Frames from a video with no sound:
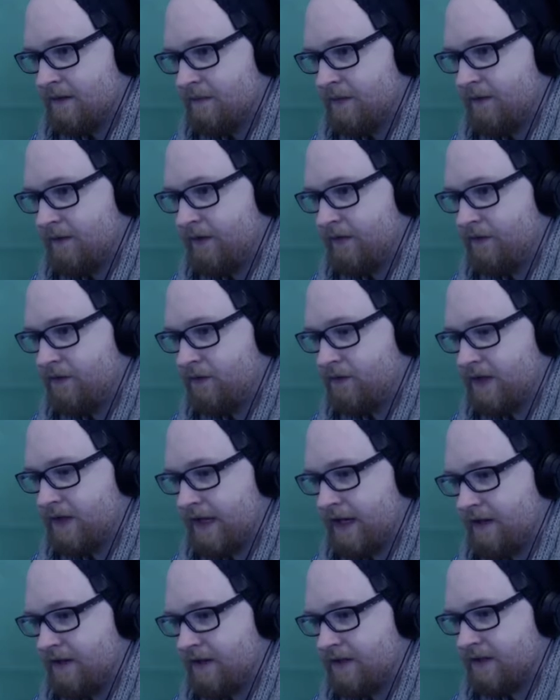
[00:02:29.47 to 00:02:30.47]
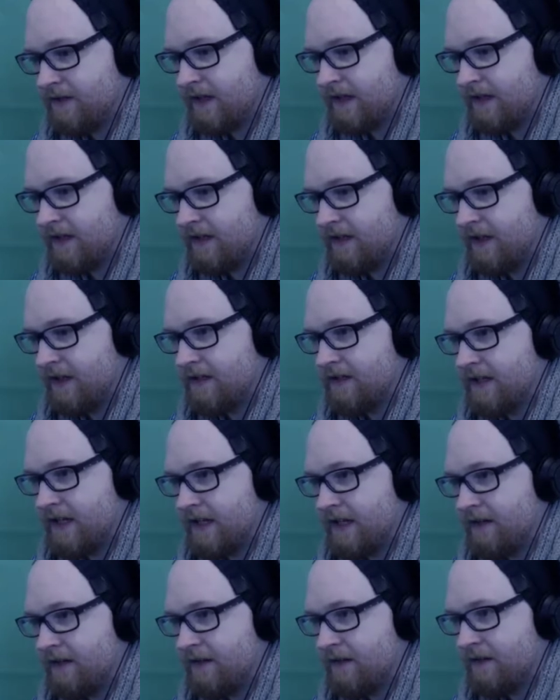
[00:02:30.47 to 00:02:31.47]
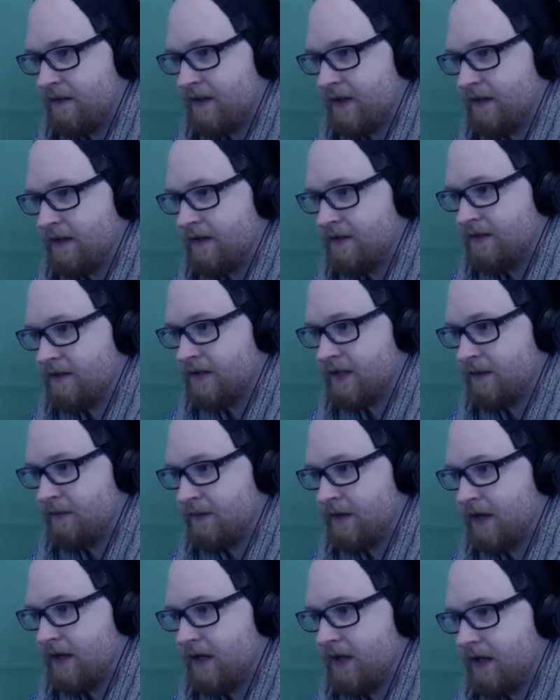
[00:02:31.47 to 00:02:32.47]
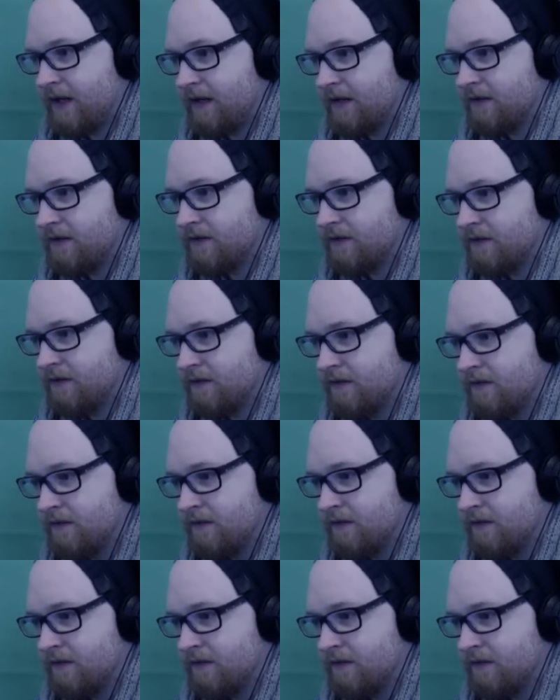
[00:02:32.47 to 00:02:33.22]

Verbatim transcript: But if I fall down, is that like death? No, you just keep going. Okay, that's cool.